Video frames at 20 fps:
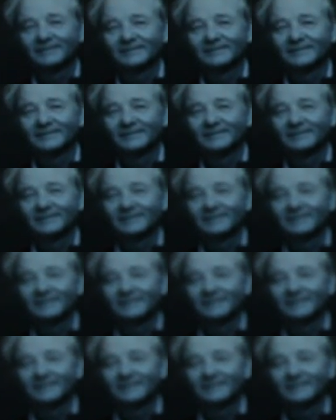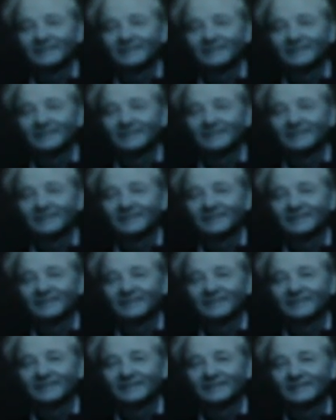
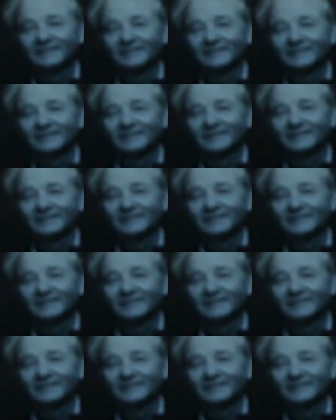No words are spoken by the person on screen.